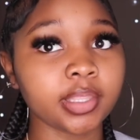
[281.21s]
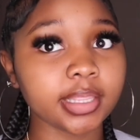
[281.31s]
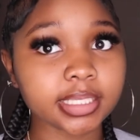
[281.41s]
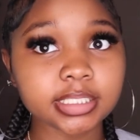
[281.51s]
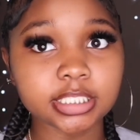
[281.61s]

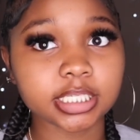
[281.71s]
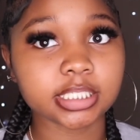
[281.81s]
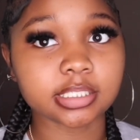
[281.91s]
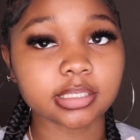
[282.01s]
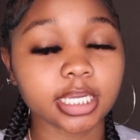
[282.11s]
this is
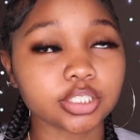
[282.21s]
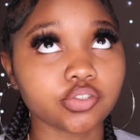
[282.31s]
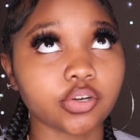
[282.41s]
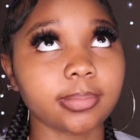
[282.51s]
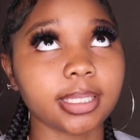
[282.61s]
just
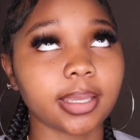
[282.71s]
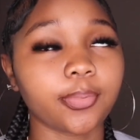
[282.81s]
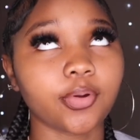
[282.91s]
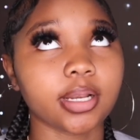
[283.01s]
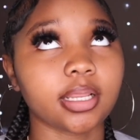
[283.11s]
extremely
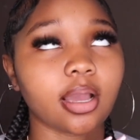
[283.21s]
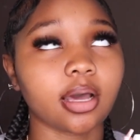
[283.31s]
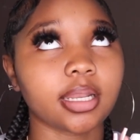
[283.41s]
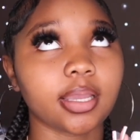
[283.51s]
important, y'all.